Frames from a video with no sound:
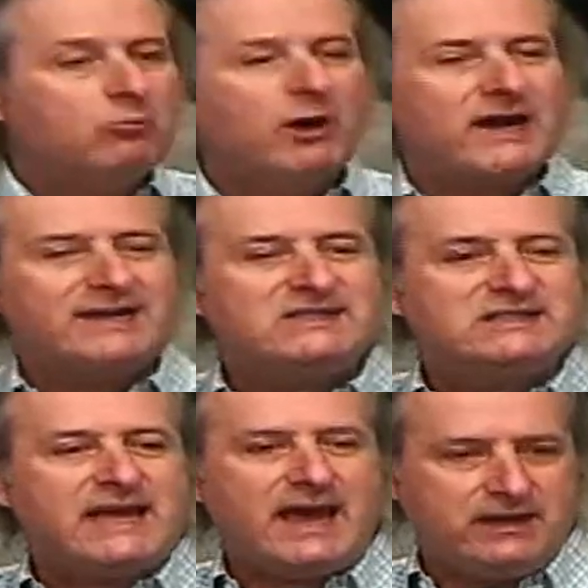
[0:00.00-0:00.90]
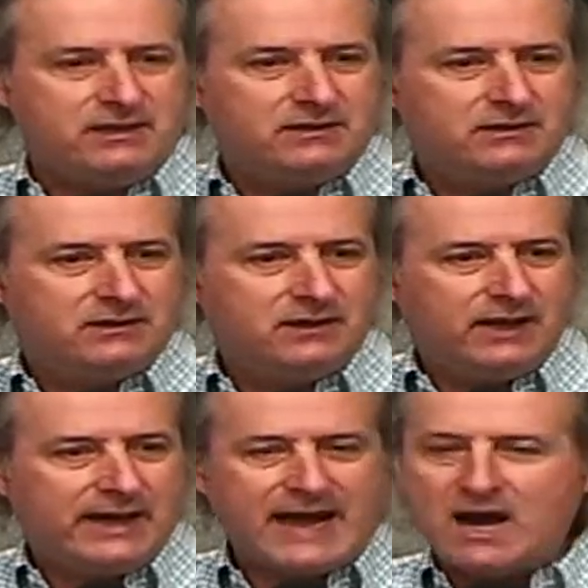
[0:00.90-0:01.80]
what I said
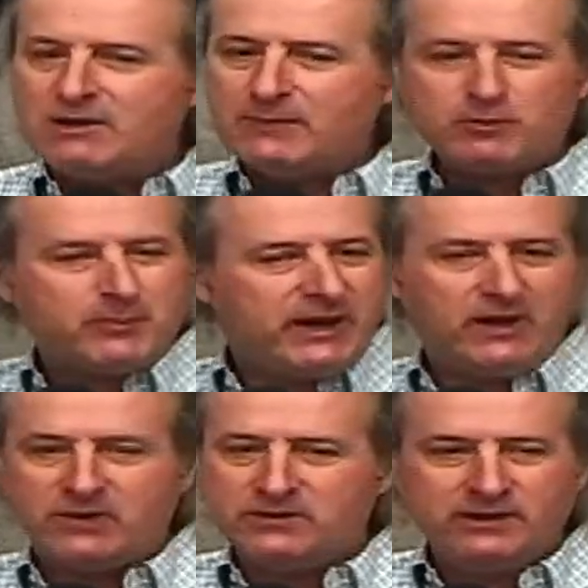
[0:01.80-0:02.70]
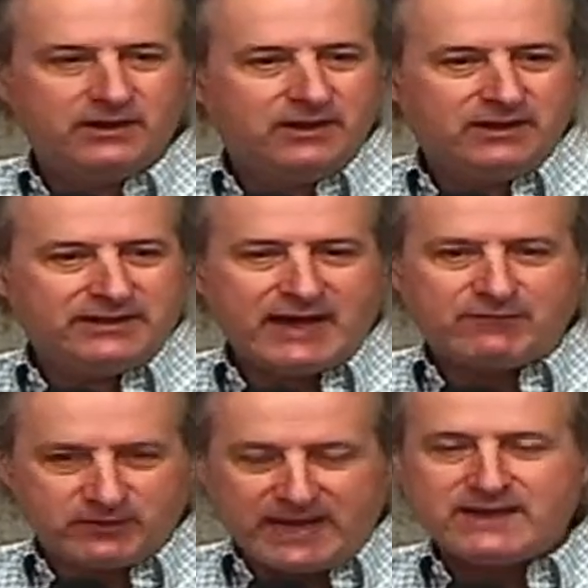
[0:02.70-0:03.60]
and how I prepared that
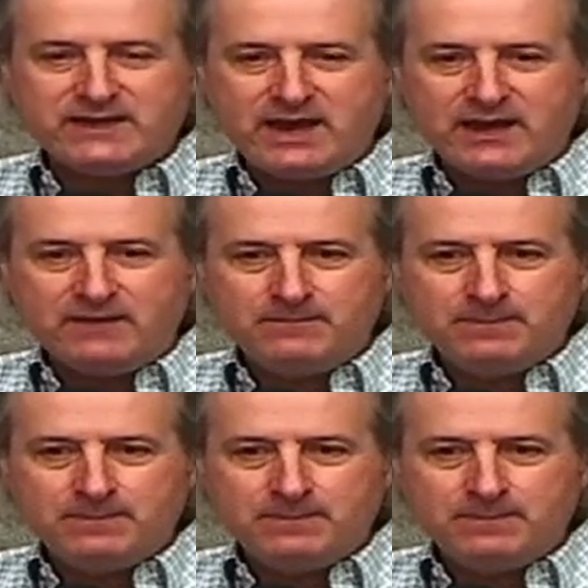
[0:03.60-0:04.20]
for that day.